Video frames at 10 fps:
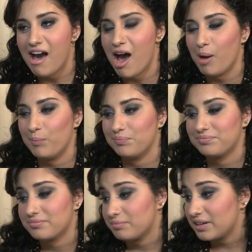Um,
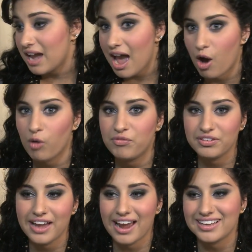but yeah,
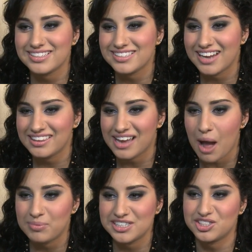hopefully I get to stay in the
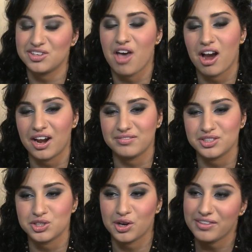competition long enough
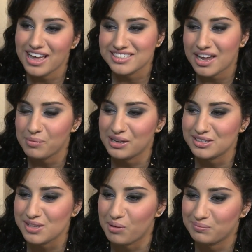to show you that side of
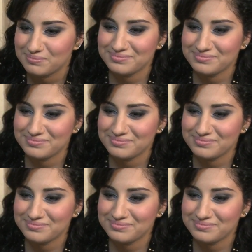me. So.